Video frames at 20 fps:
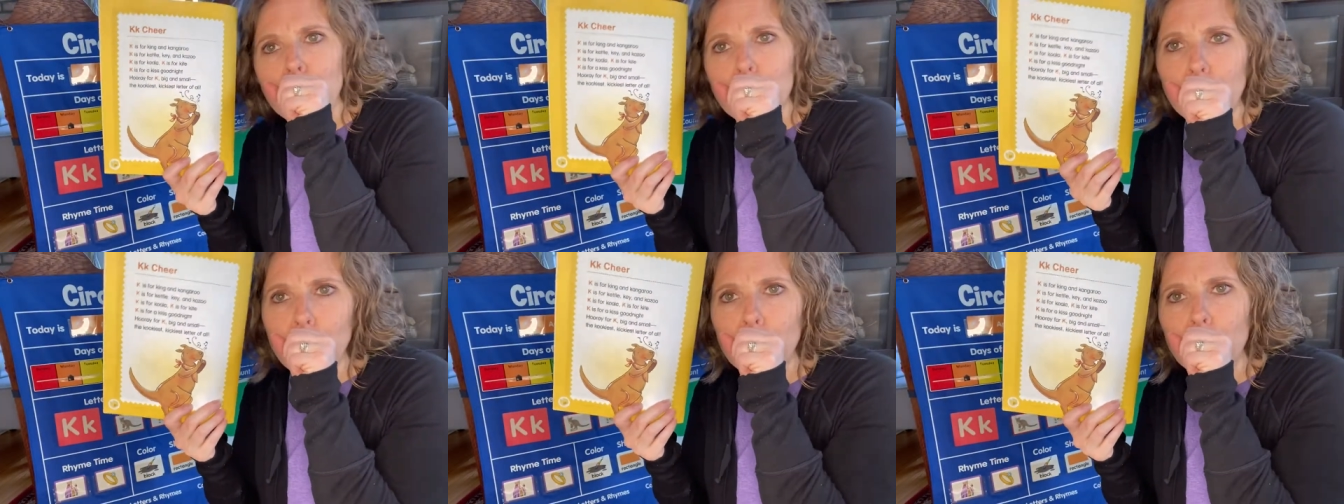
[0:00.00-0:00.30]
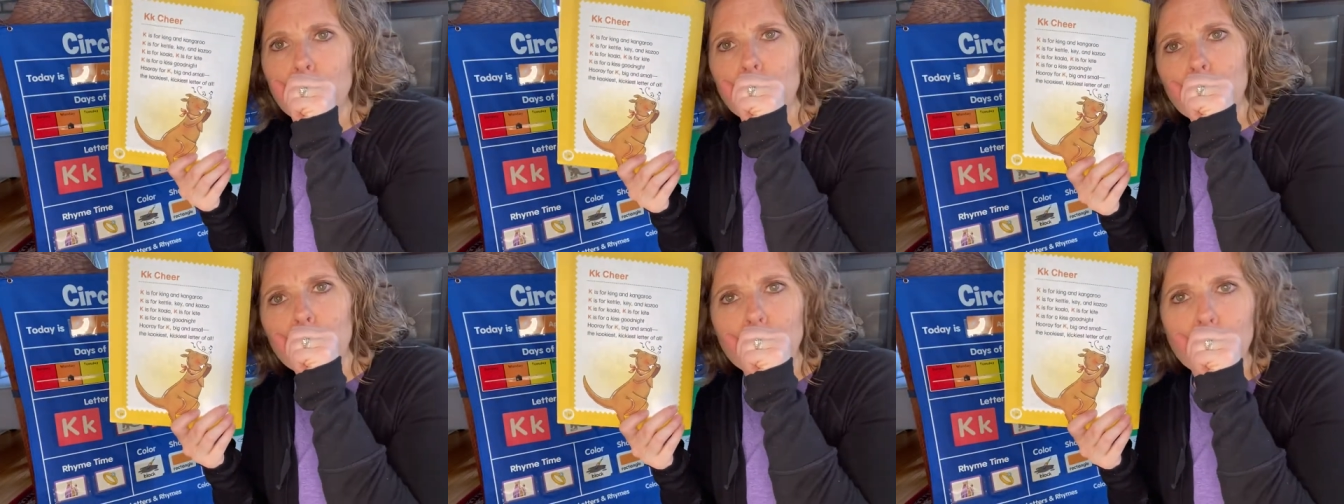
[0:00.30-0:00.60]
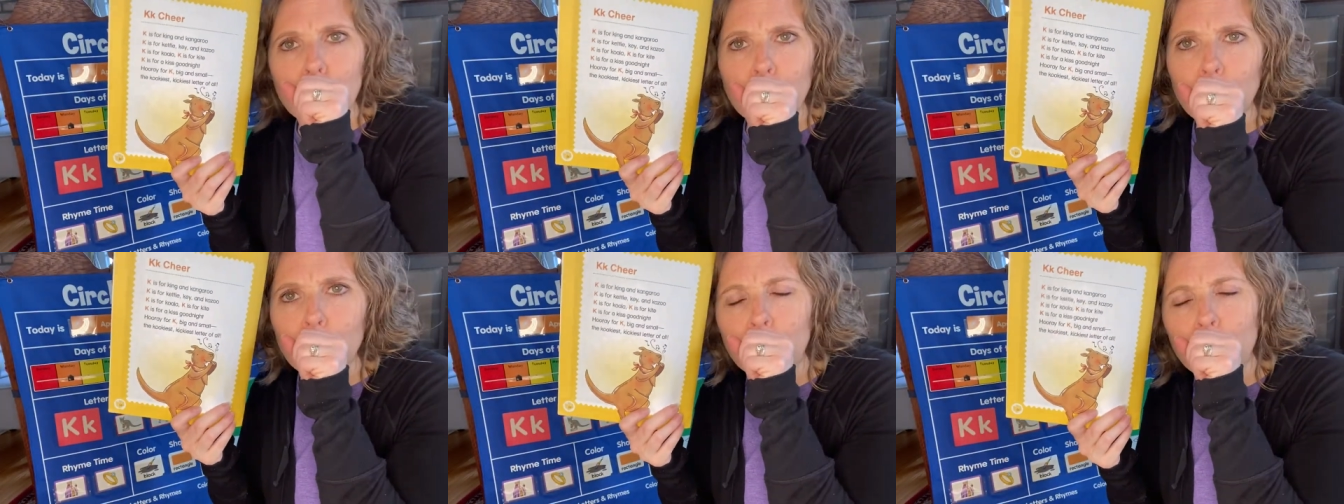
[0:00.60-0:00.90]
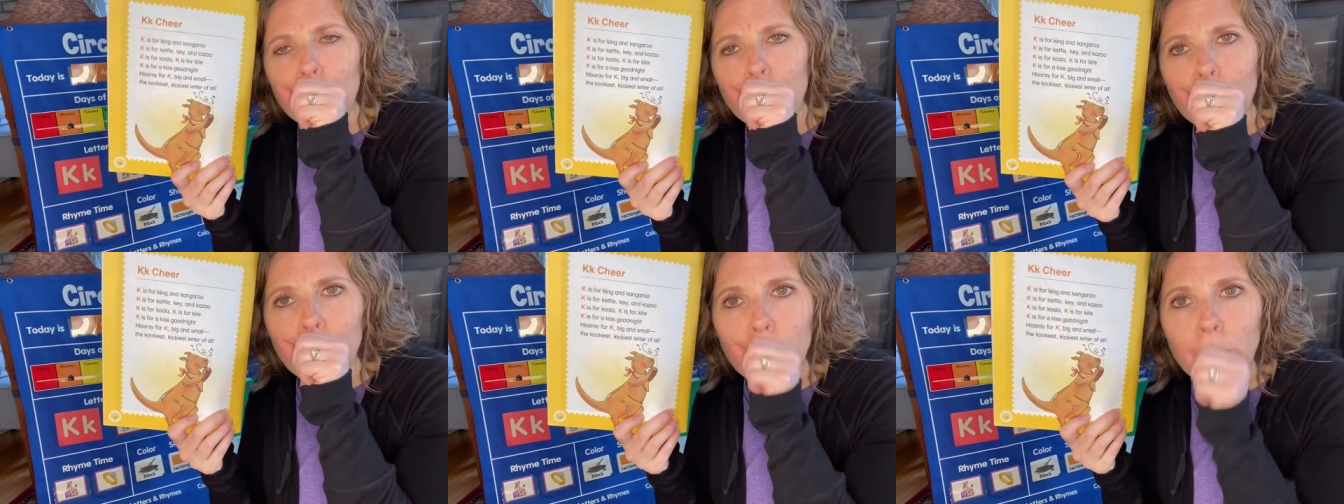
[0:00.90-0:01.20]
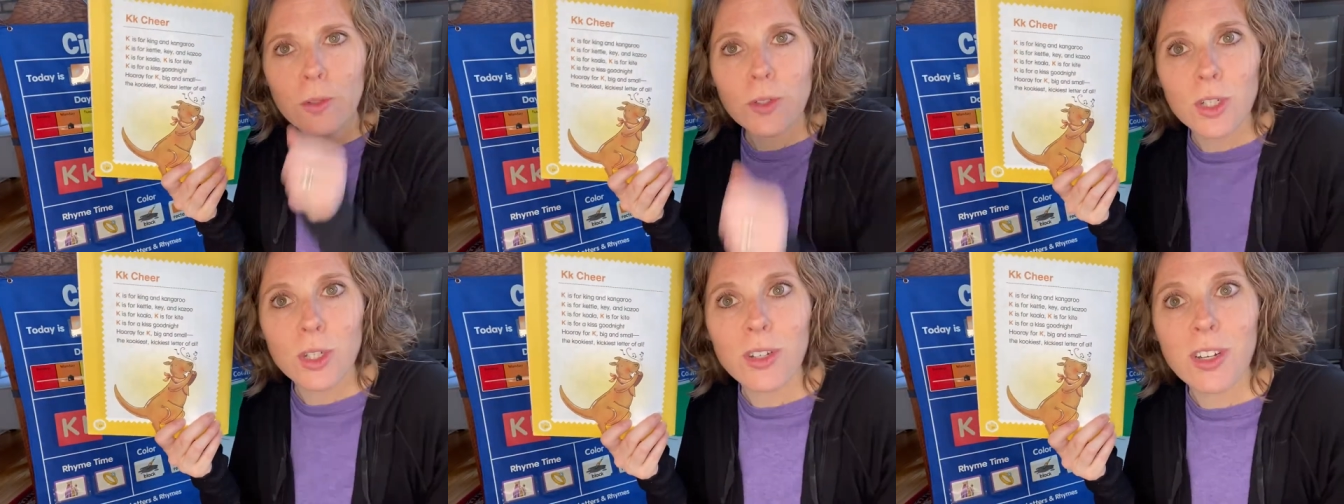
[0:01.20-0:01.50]
do,
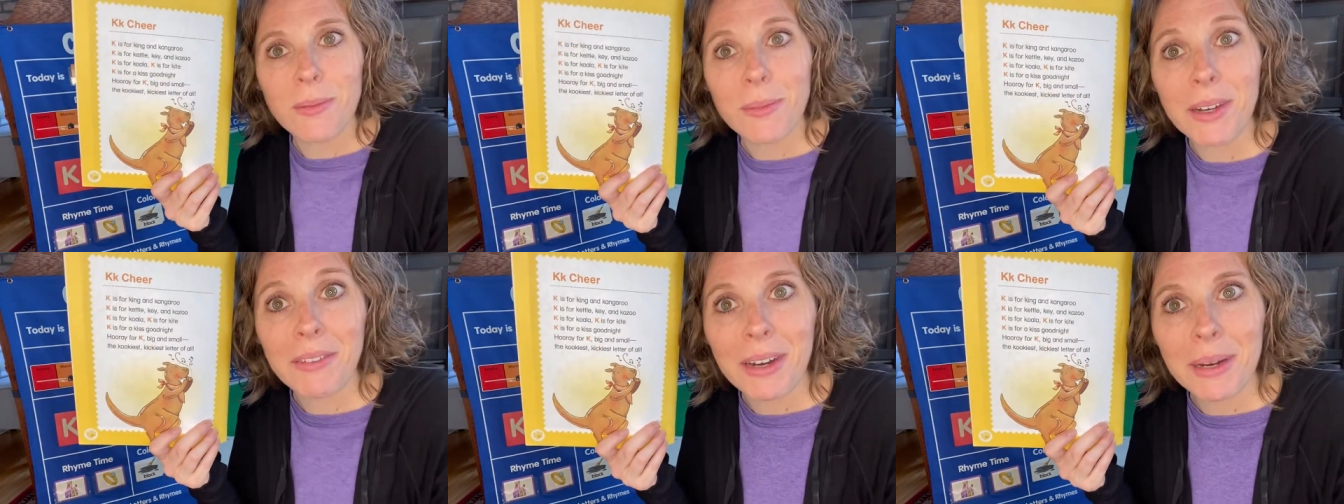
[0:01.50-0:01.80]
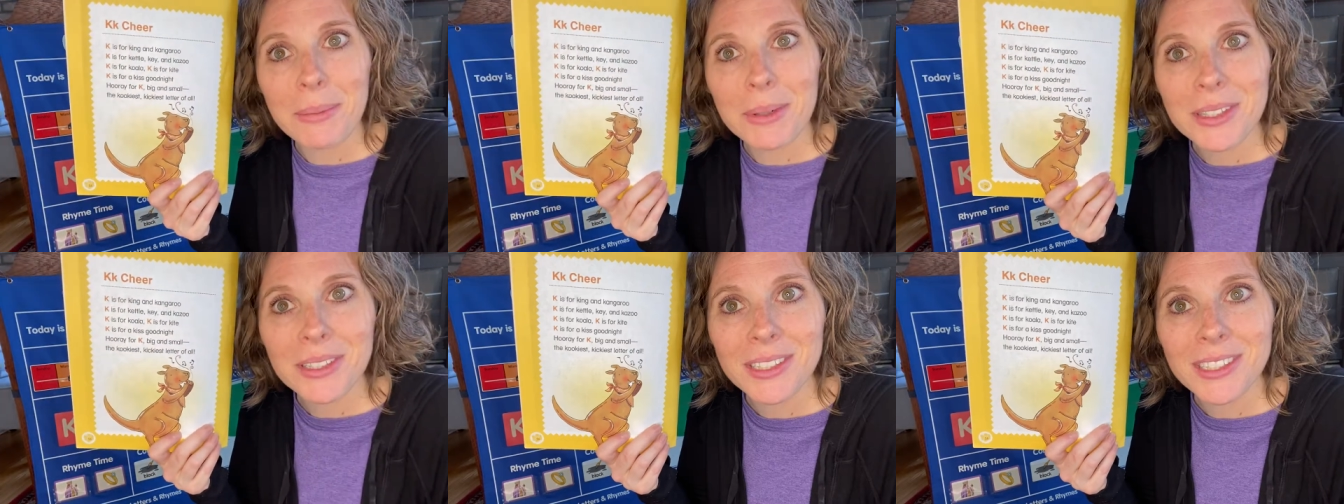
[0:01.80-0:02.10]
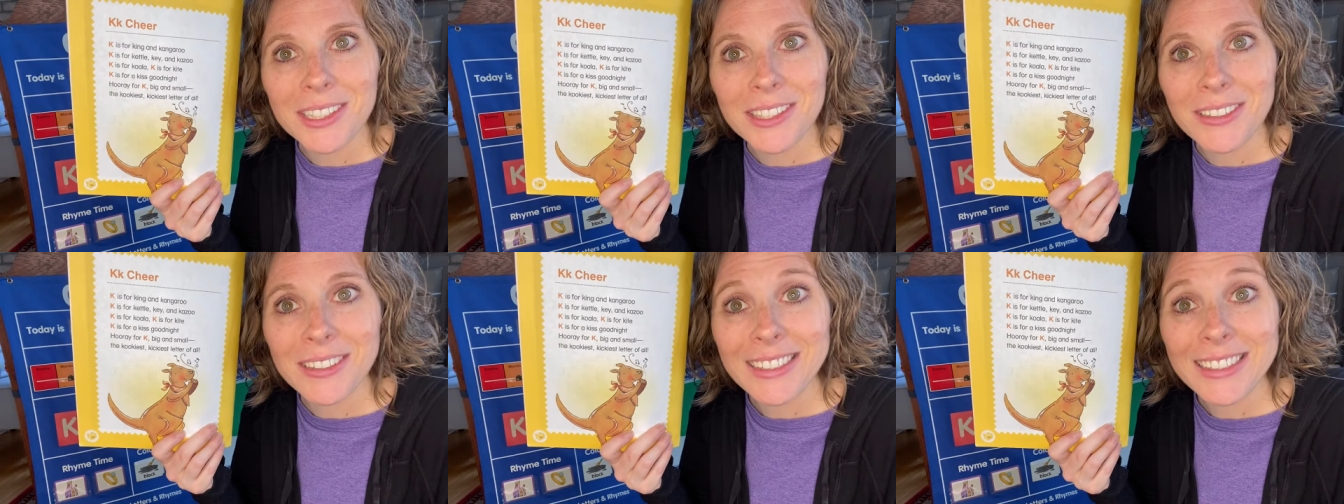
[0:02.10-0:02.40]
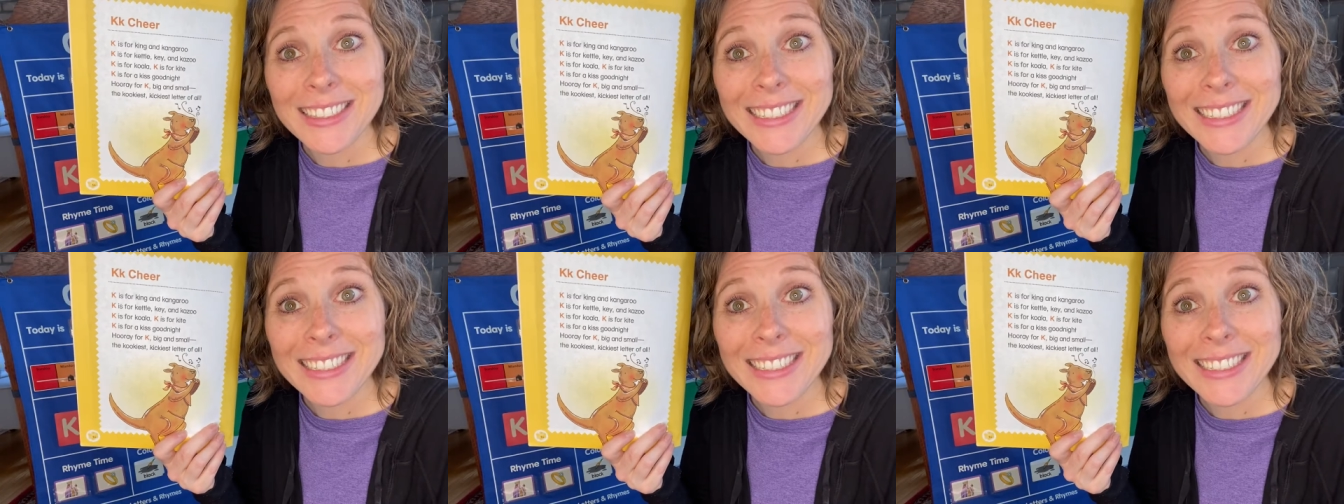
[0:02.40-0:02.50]
do you hear my rhymers too?